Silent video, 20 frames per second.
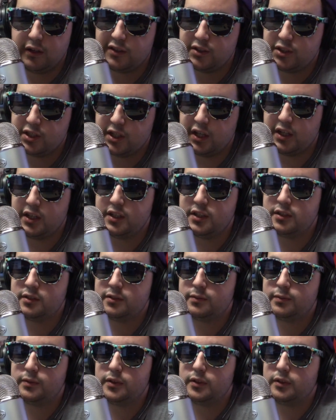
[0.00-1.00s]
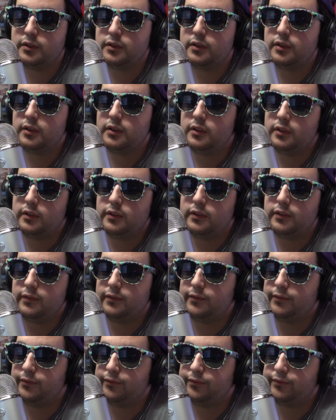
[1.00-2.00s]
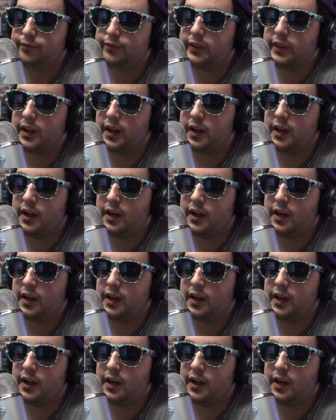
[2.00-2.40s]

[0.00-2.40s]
Chinese food. I